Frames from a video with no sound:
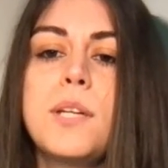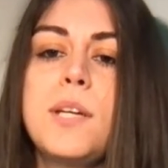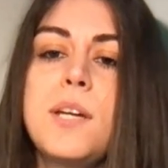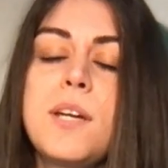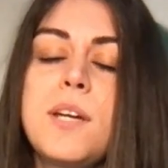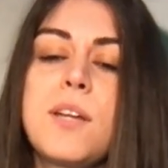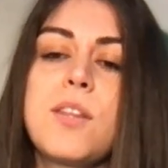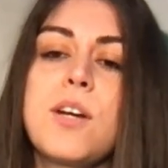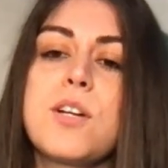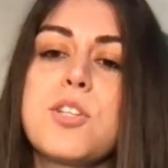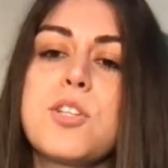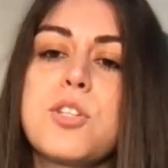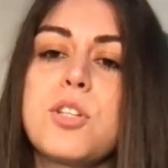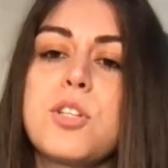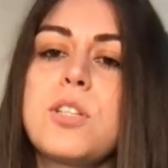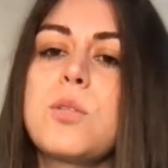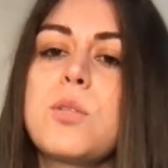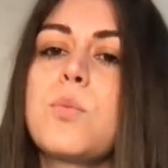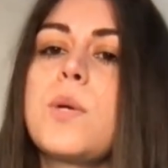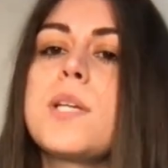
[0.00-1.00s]
there are certain
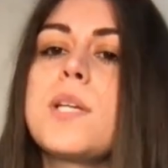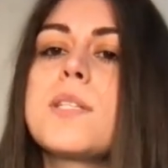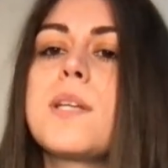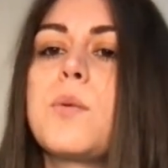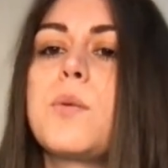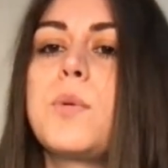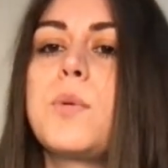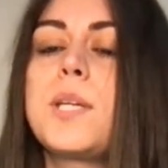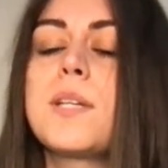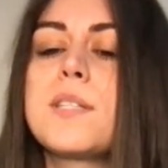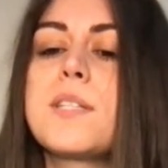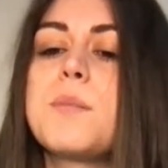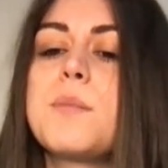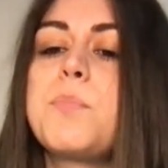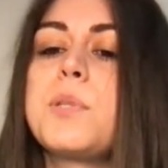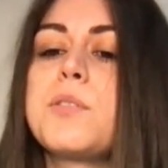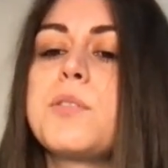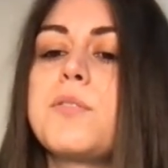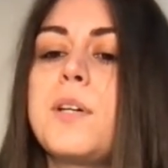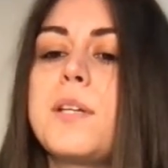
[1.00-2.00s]
ways that we can
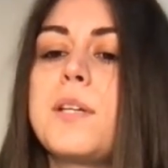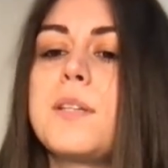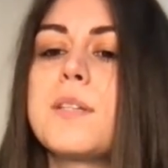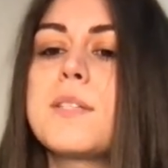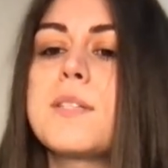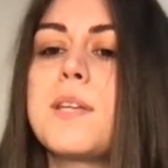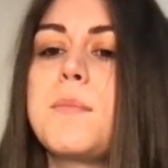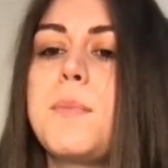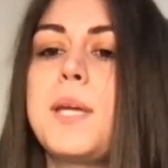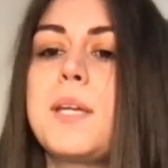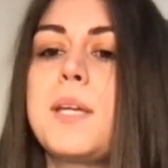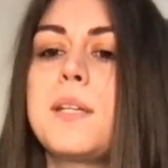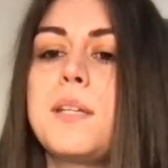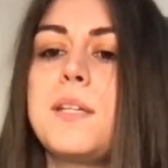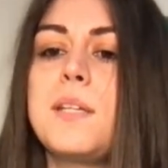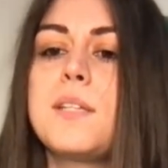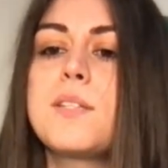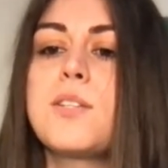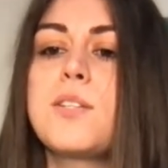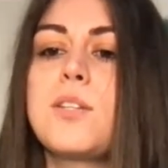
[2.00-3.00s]
simplify this and make it
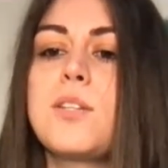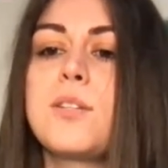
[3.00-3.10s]
easier